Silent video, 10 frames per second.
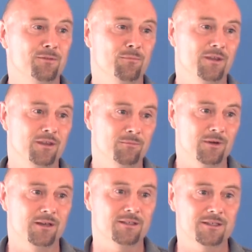with me and
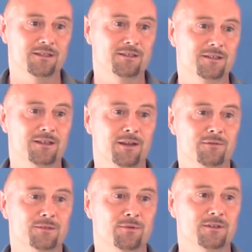my decision to take
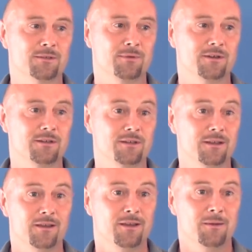responsibility.
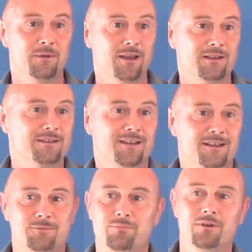But that's,
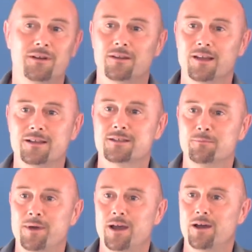that's brilliant, that's
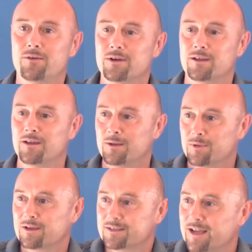empowering,
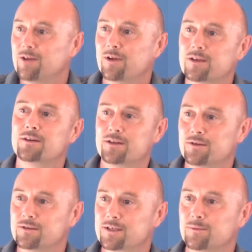because now I can
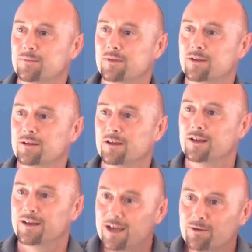do something.
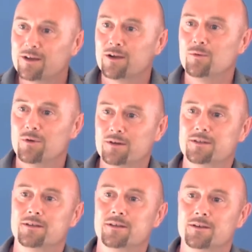Now I know what
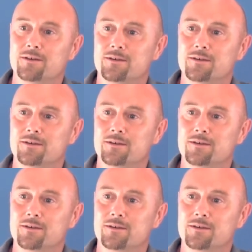to do.